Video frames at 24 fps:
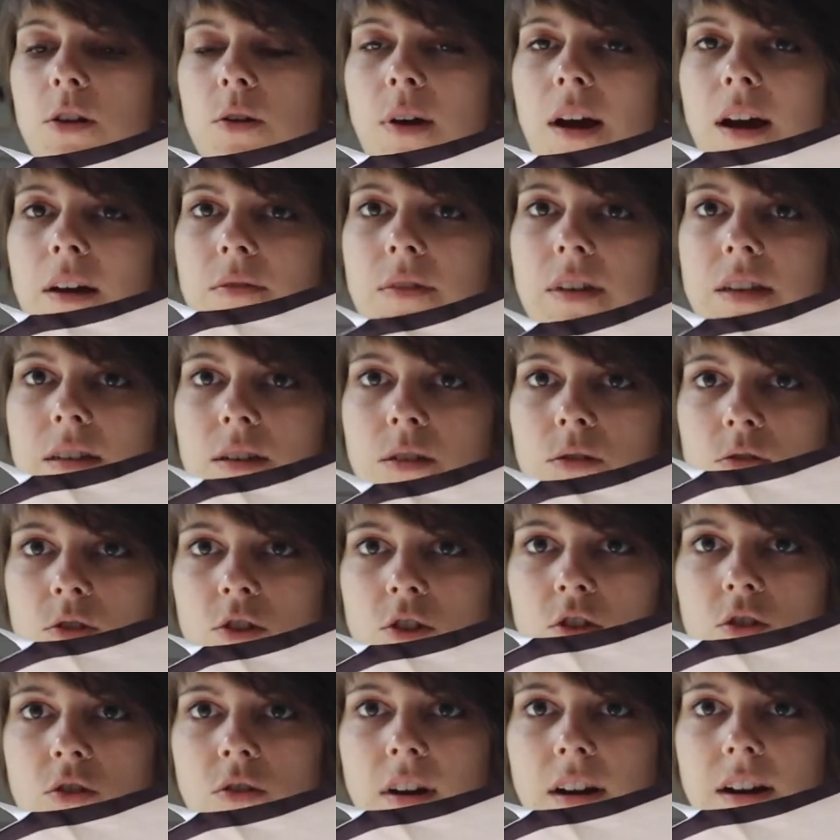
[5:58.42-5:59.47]
you have these little
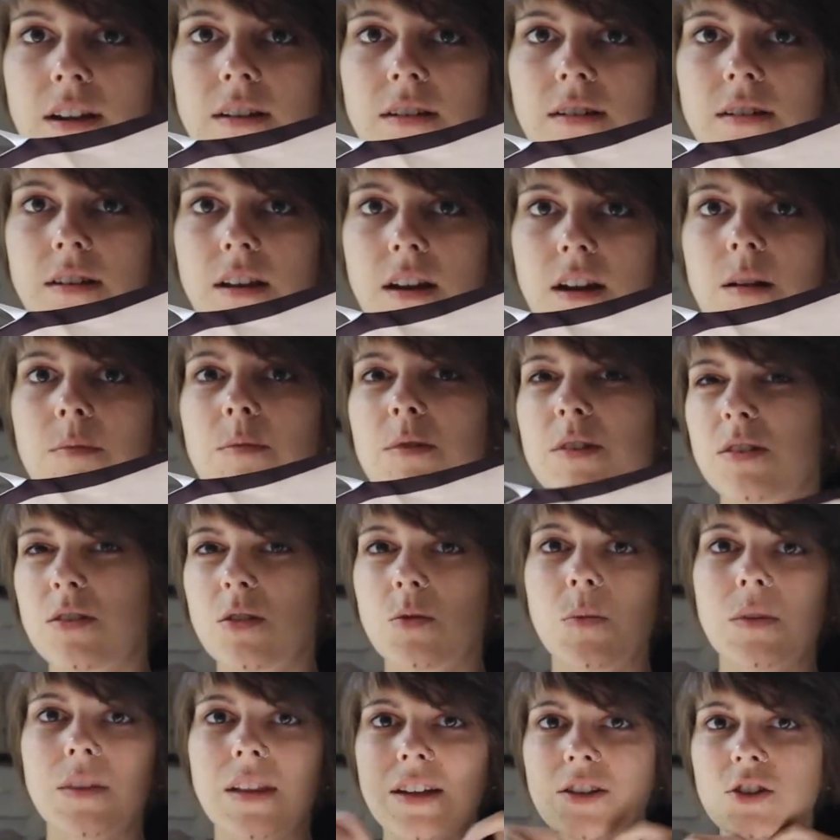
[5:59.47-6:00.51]
strings, and I'm
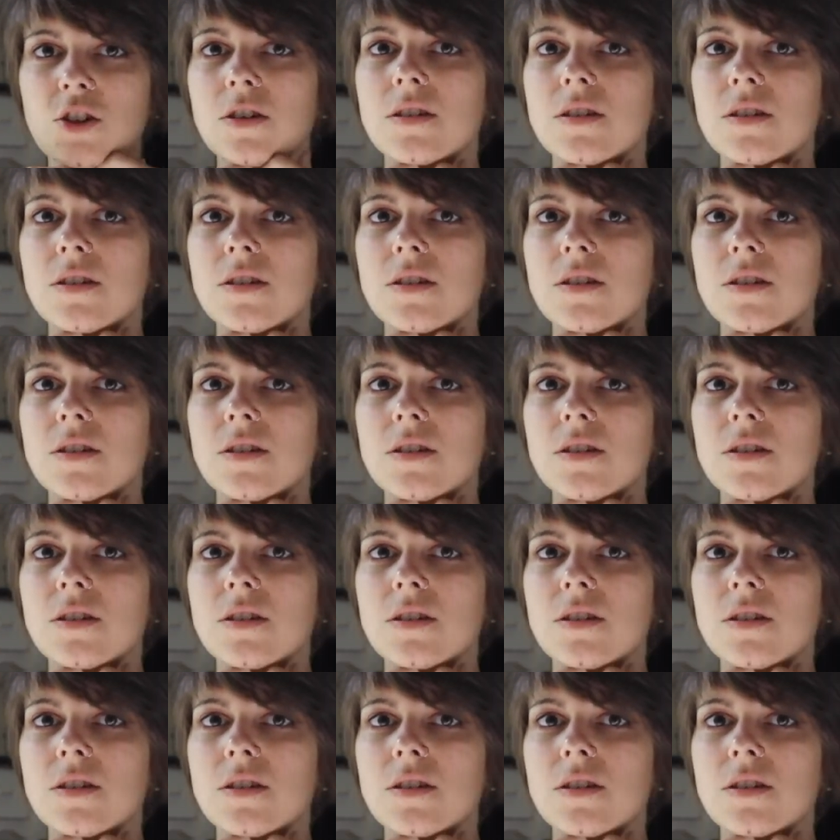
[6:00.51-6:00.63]
assuming that's